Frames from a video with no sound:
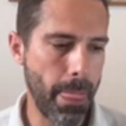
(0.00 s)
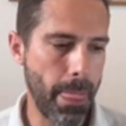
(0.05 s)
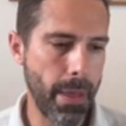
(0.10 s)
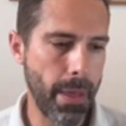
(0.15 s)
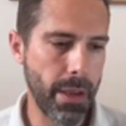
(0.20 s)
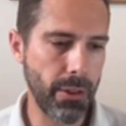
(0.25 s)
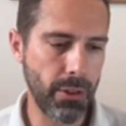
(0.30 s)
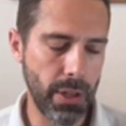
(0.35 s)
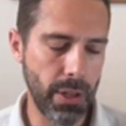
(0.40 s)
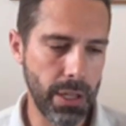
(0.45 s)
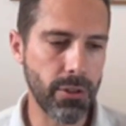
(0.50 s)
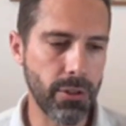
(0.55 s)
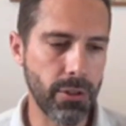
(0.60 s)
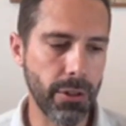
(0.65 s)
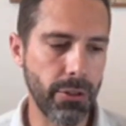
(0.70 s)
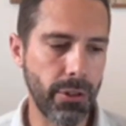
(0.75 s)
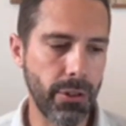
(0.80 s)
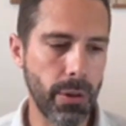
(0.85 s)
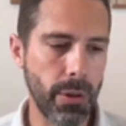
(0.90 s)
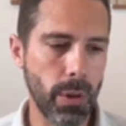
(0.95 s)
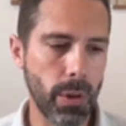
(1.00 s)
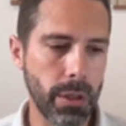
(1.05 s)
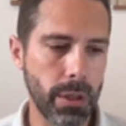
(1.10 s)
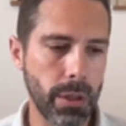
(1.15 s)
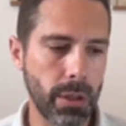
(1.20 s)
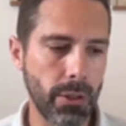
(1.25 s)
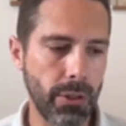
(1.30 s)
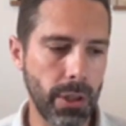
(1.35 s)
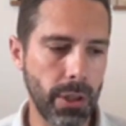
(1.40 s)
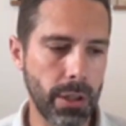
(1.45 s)
is an interesting one,
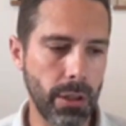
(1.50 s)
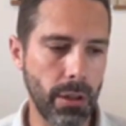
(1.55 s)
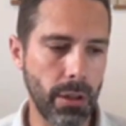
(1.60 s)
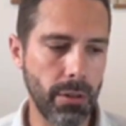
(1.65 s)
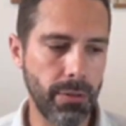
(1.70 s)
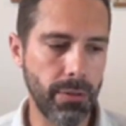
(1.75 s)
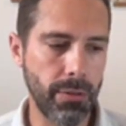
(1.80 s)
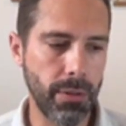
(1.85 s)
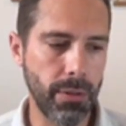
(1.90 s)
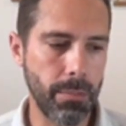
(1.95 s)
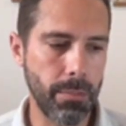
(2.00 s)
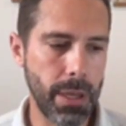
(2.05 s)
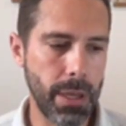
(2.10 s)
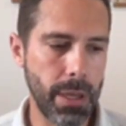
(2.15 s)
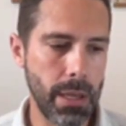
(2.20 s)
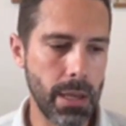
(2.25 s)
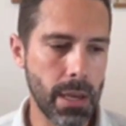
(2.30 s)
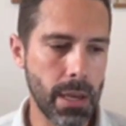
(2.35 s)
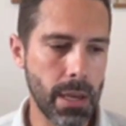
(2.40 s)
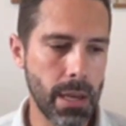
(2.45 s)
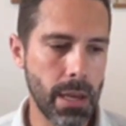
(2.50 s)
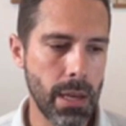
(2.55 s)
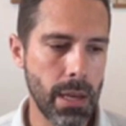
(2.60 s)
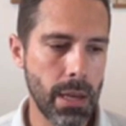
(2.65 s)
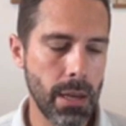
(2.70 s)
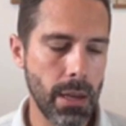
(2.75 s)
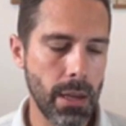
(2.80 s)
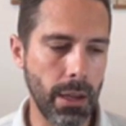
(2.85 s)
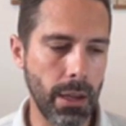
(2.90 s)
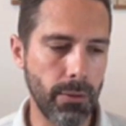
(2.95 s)
because it can often be
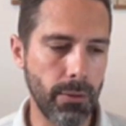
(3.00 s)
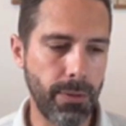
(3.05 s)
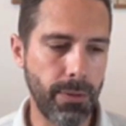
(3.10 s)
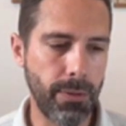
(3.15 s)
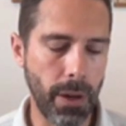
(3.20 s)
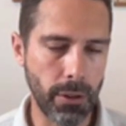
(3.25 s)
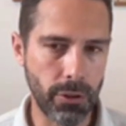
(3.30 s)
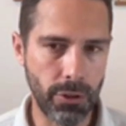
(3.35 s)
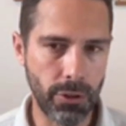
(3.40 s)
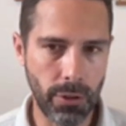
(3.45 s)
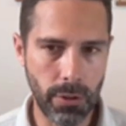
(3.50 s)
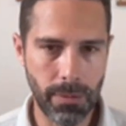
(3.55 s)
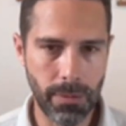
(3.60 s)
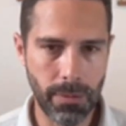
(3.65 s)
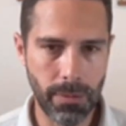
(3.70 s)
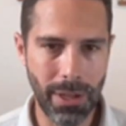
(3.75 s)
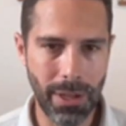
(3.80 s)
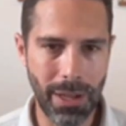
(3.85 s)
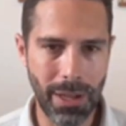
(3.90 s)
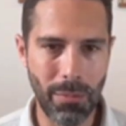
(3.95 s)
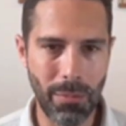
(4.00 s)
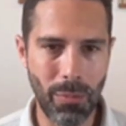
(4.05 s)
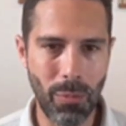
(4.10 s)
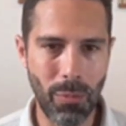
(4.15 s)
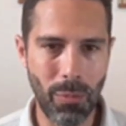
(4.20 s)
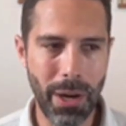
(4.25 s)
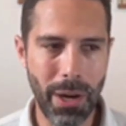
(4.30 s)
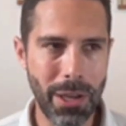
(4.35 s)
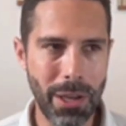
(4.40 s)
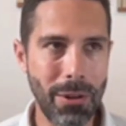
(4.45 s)
functional,
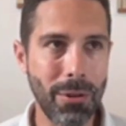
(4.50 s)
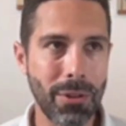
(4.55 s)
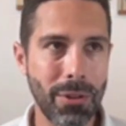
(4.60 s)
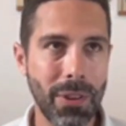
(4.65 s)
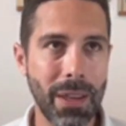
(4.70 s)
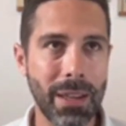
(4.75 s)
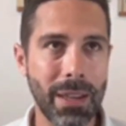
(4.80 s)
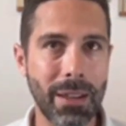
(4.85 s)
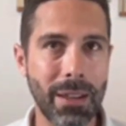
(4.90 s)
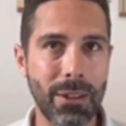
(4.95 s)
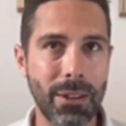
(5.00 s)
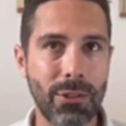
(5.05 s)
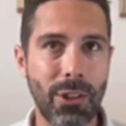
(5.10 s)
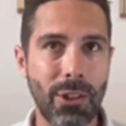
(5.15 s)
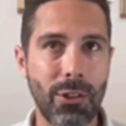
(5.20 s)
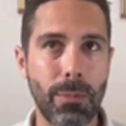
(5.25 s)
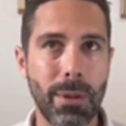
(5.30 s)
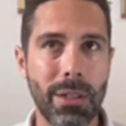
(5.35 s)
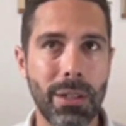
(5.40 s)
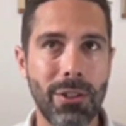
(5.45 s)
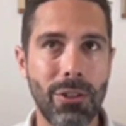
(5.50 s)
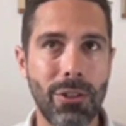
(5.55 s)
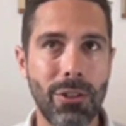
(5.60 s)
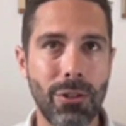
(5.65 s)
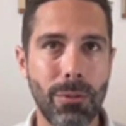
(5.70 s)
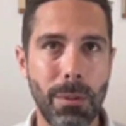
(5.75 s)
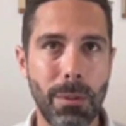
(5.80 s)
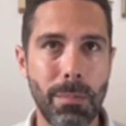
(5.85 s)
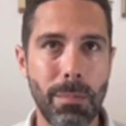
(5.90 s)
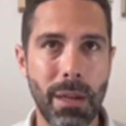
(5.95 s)
where you think accessibility
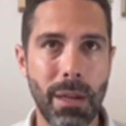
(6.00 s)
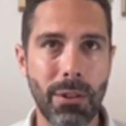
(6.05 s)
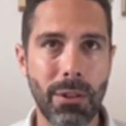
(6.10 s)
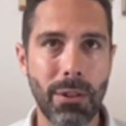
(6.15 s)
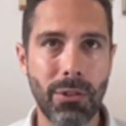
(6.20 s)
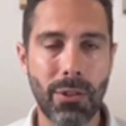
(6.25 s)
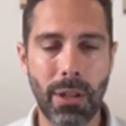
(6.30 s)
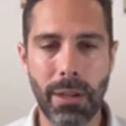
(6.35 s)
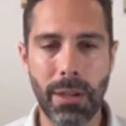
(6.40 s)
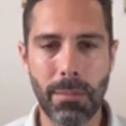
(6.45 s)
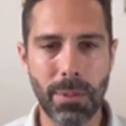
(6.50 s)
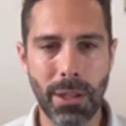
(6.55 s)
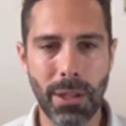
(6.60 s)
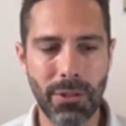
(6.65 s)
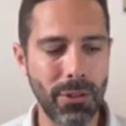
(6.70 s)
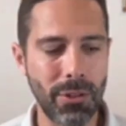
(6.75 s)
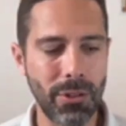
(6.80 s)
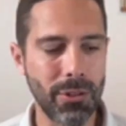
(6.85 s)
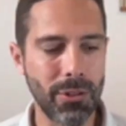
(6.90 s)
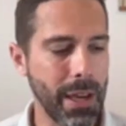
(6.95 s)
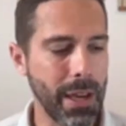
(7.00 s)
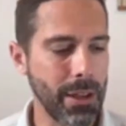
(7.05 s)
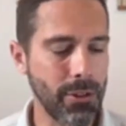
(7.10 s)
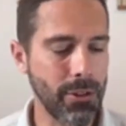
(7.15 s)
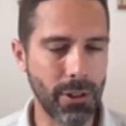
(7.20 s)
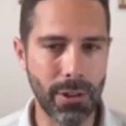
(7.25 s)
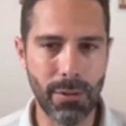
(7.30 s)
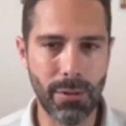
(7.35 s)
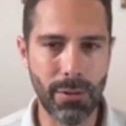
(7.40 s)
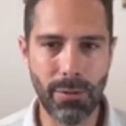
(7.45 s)
should be best, like places like
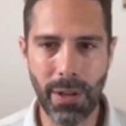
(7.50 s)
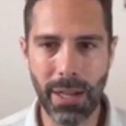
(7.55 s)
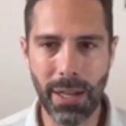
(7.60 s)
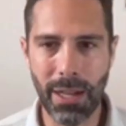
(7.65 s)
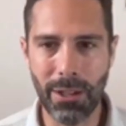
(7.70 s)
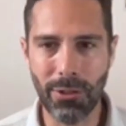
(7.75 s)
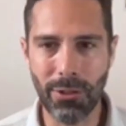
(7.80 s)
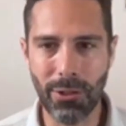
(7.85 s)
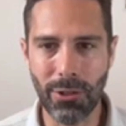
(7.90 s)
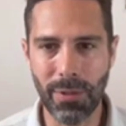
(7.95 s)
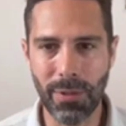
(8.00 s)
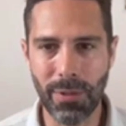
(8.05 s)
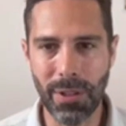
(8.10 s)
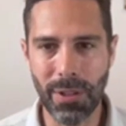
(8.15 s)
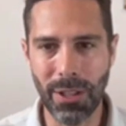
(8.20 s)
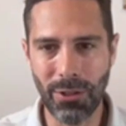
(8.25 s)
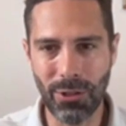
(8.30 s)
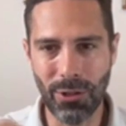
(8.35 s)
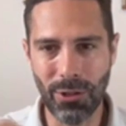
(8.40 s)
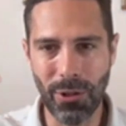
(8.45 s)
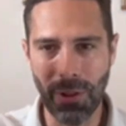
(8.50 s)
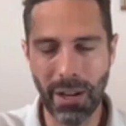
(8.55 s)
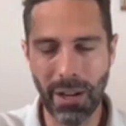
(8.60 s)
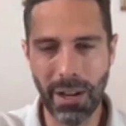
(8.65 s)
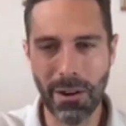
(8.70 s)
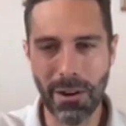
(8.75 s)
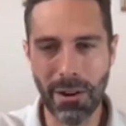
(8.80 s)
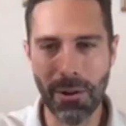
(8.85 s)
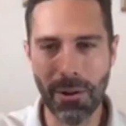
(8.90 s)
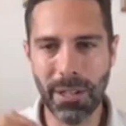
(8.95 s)
HR and finance often have strong
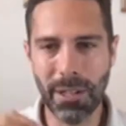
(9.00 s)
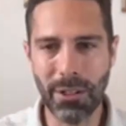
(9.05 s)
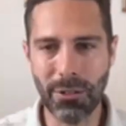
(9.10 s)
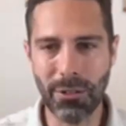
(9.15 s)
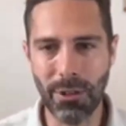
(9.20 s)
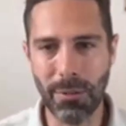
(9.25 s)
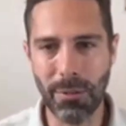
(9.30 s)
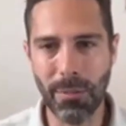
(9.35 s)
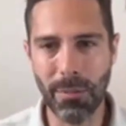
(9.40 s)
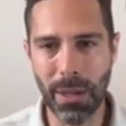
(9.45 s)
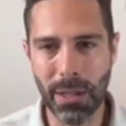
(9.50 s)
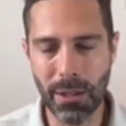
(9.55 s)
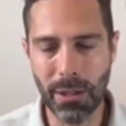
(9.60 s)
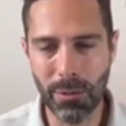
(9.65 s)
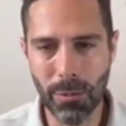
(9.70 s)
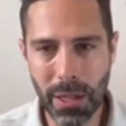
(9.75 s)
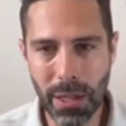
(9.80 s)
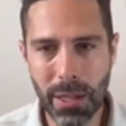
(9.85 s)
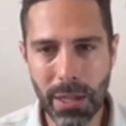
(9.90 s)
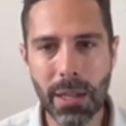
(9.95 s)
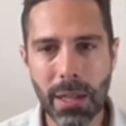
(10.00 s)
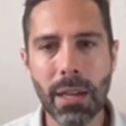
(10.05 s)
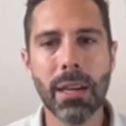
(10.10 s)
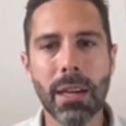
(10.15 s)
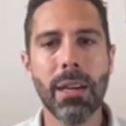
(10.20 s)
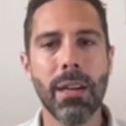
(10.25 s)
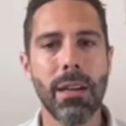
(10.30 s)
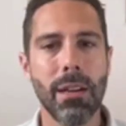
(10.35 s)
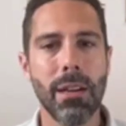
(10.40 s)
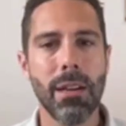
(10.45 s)
hierarchies that make it weak.
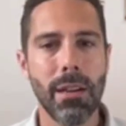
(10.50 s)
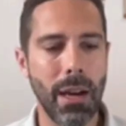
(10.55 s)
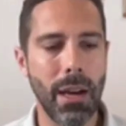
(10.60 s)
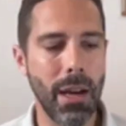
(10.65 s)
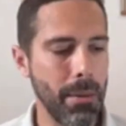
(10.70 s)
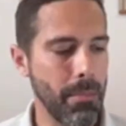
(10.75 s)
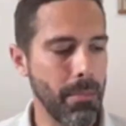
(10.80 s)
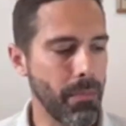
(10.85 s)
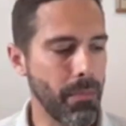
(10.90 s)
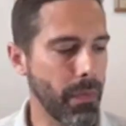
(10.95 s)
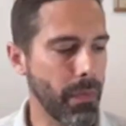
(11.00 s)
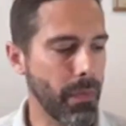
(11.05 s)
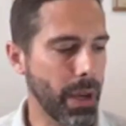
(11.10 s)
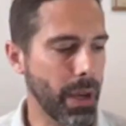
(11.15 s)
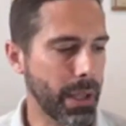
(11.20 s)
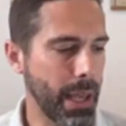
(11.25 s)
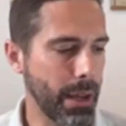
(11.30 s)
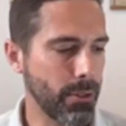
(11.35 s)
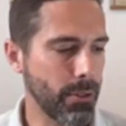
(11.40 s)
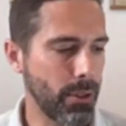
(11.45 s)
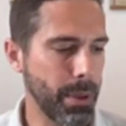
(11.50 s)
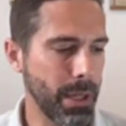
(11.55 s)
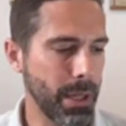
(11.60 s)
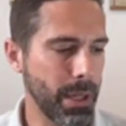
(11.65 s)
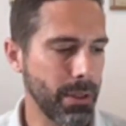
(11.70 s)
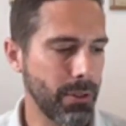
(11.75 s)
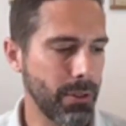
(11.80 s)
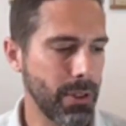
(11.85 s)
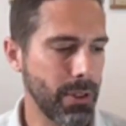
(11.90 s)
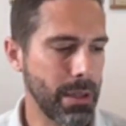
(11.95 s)

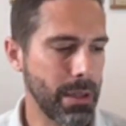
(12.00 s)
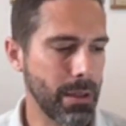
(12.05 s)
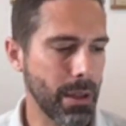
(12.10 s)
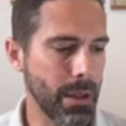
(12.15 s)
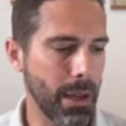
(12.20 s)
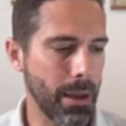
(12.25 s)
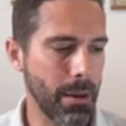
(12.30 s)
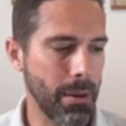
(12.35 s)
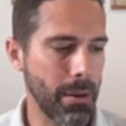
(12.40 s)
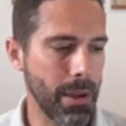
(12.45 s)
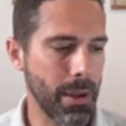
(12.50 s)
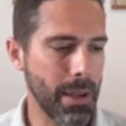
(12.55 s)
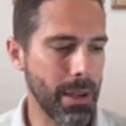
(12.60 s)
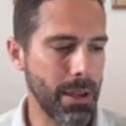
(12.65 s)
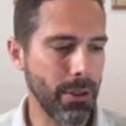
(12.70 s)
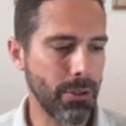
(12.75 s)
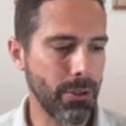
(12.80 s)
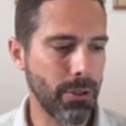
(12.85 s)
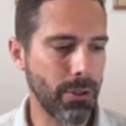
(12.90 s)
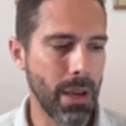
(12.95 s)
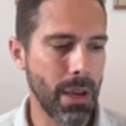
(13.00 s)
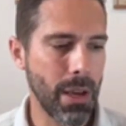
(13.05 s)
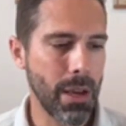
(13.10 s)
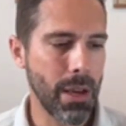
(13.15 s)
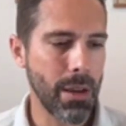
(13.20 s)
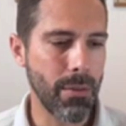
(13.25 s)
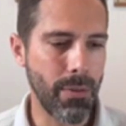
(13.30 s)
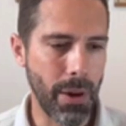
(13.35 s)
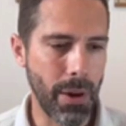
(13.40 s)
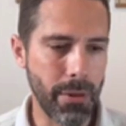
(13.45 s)
Accountability is
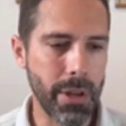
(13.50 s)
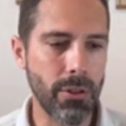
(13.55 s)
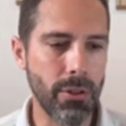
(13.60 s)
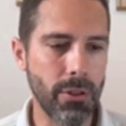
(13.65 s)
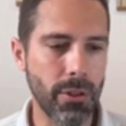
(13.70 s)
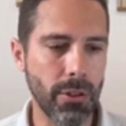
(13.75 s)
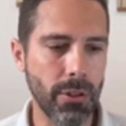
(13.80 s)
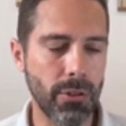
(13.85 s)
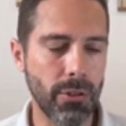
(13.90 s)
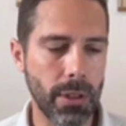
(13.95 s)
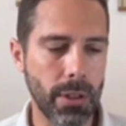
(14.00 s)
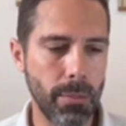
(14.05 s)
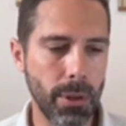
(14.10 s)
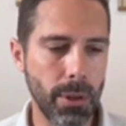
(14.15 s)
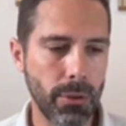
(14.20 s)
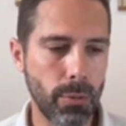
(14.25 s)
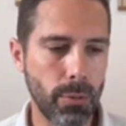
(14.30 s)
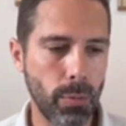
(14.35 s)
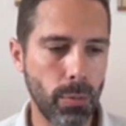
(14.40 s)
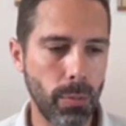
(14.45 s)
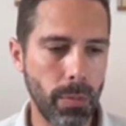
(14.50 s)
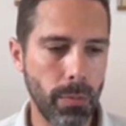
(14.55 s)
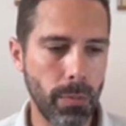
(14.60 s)
very interesting. The most